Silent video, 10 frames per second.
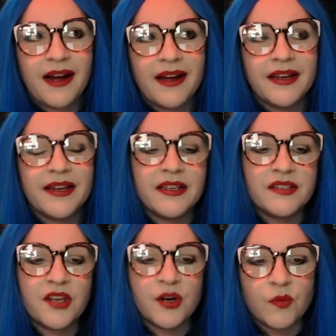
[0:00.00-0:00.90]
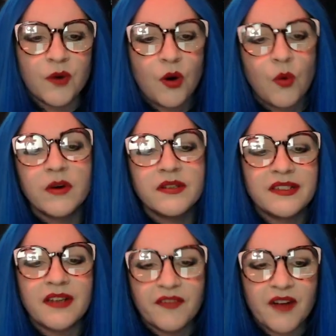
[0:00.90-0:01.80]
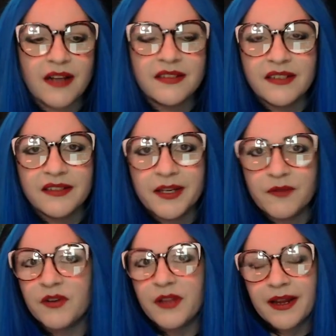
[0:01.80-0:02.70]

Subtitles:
eye is going to record stuff constantly for,